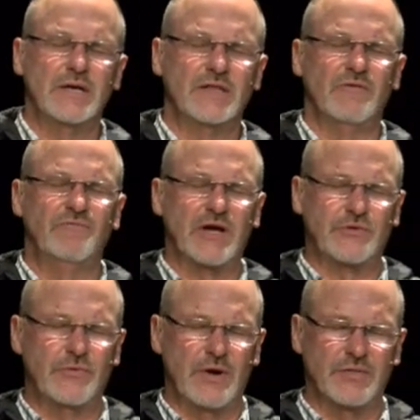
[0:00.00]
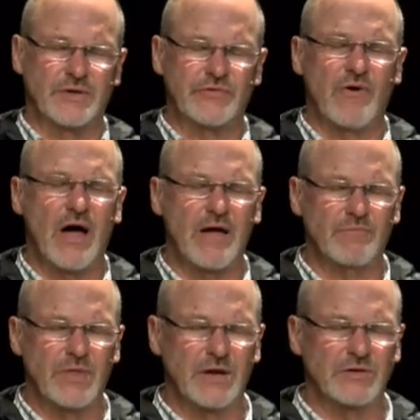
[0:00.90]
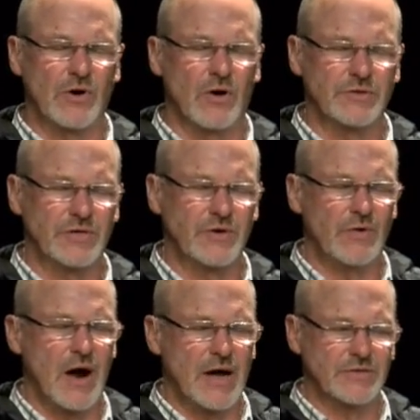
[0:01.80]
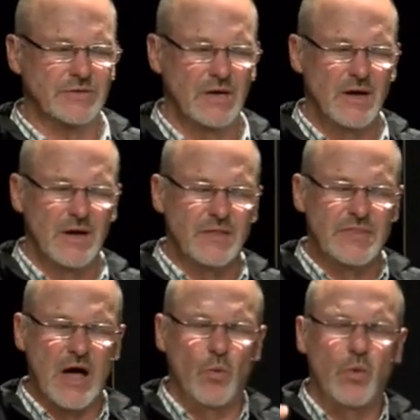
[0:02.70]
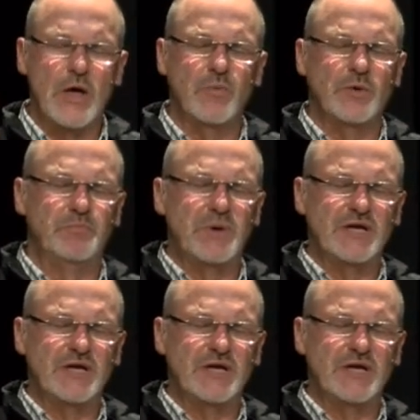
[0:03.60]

in the victory and the triumph that is ours in Christ, that we would be